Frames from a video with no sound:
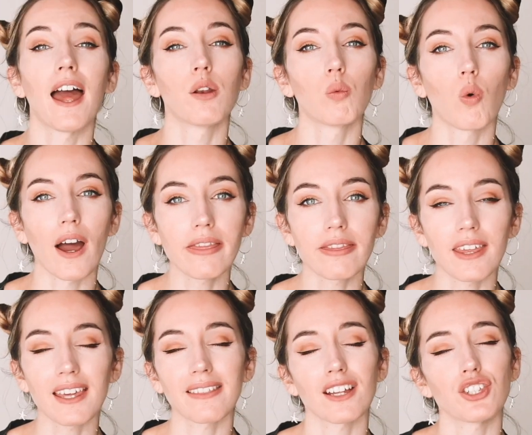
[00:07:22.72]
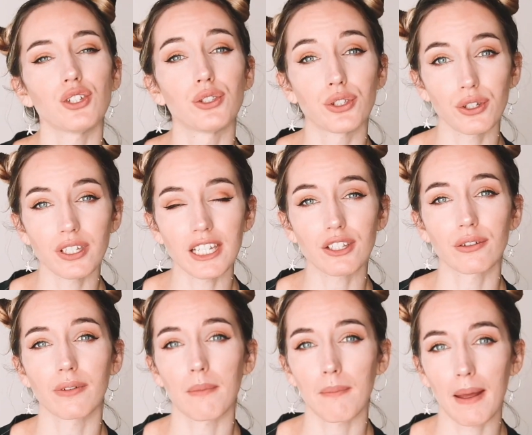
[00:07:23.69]
And one thing that you do need
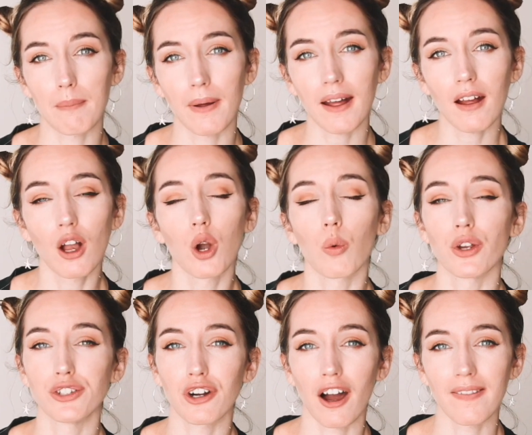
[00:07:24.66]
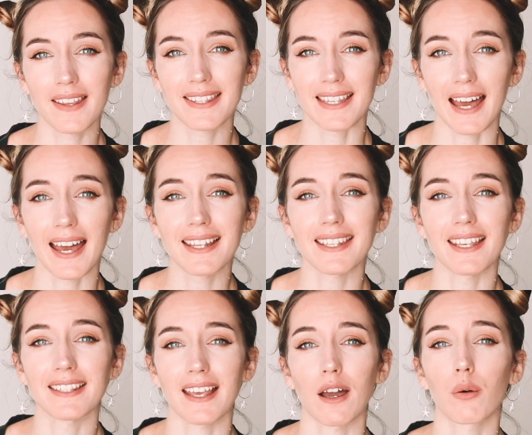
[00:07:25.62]
to remember when you're on the site
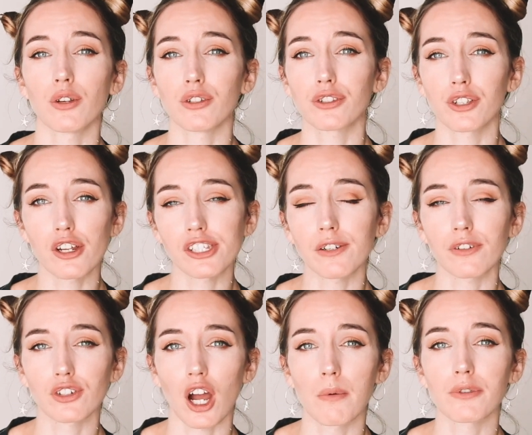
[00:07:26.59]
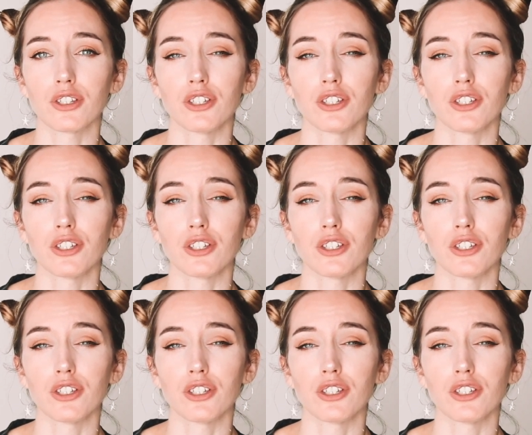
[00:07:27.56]
is that when you're searching for jobs,